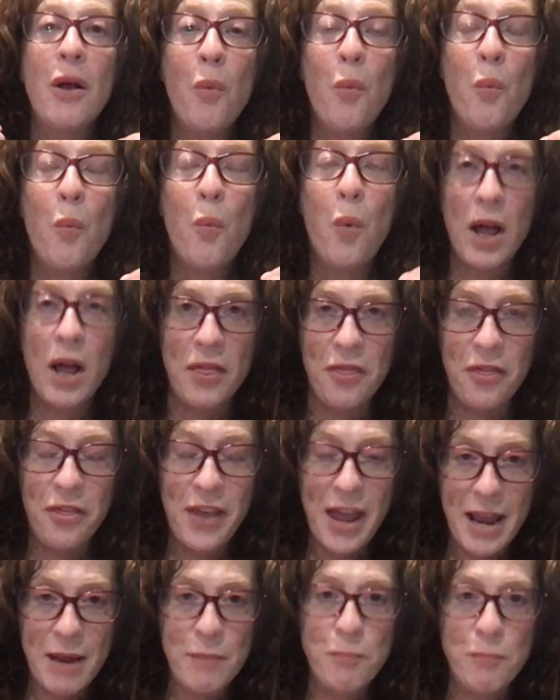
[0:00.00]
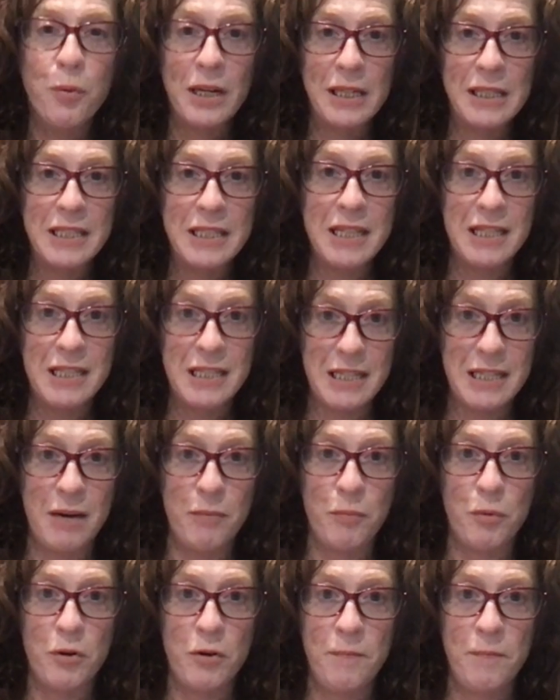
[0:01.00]
what they bring to the
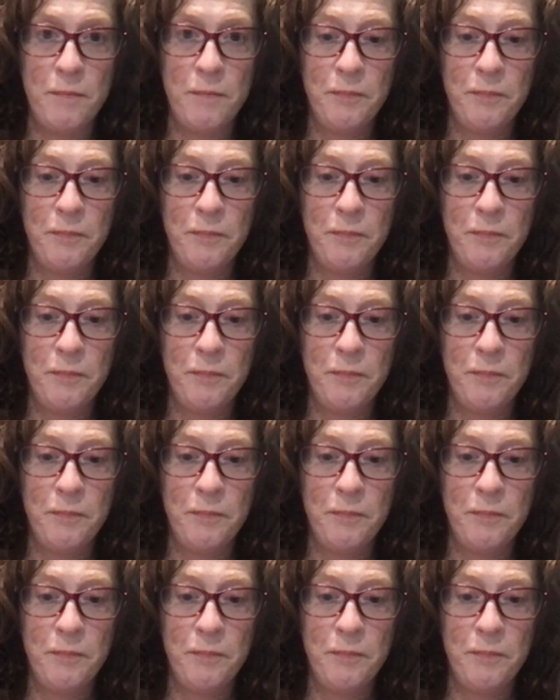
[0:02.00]
table.